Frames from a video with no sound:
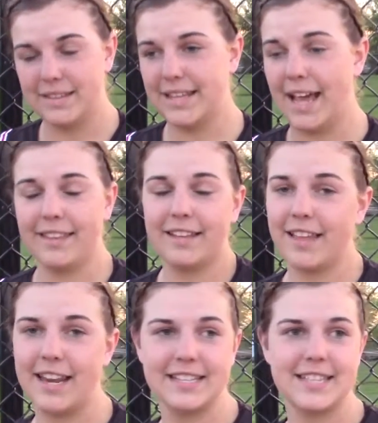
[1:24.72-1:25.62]
Yeah, like
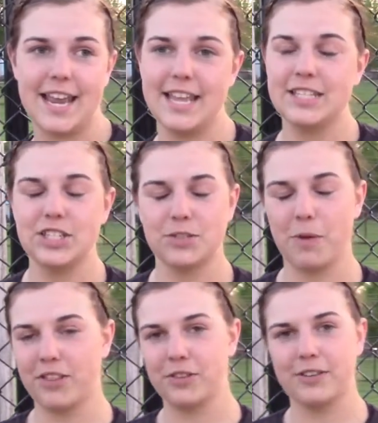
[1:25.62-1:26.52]
Lina said, it's just
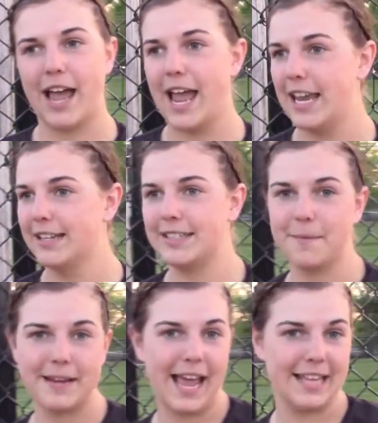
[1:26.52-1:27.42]
1 through 9.
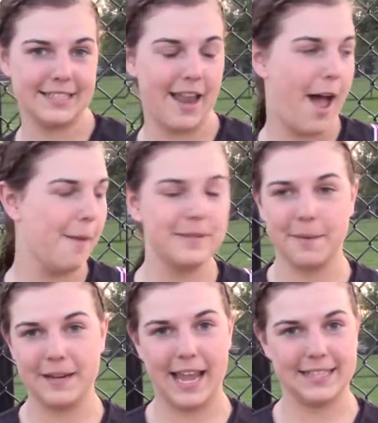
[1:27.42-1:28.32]
Somebody has it up,
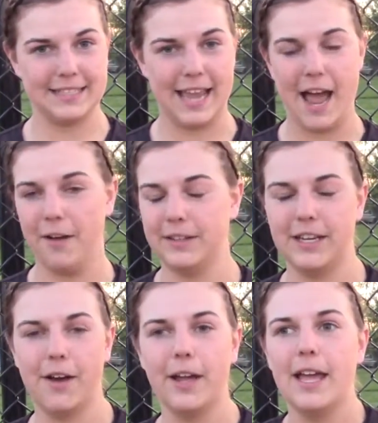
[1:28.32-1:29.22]
somebody has it down, you
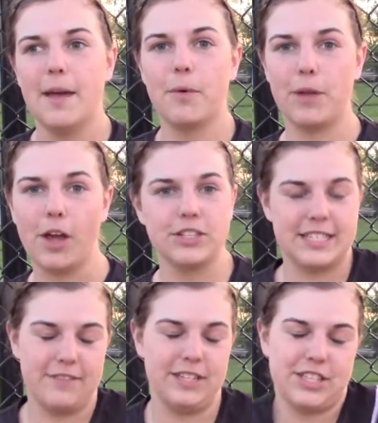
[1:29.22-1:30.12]
know. But we all
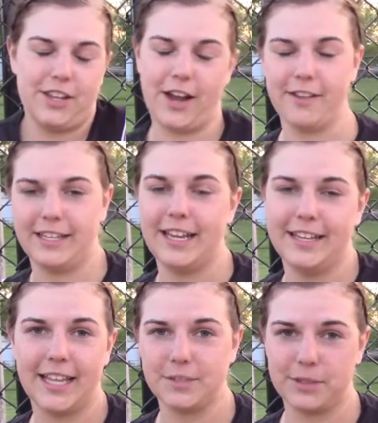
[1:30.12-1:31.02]
just even each other out in the end,
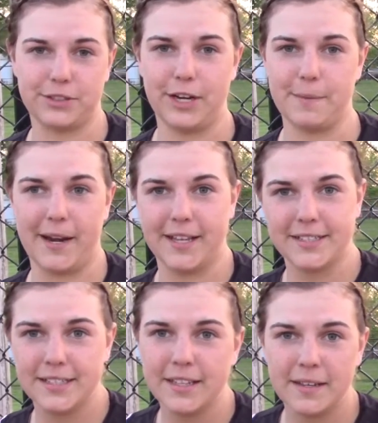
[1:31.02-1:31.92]
and that's what's great about us.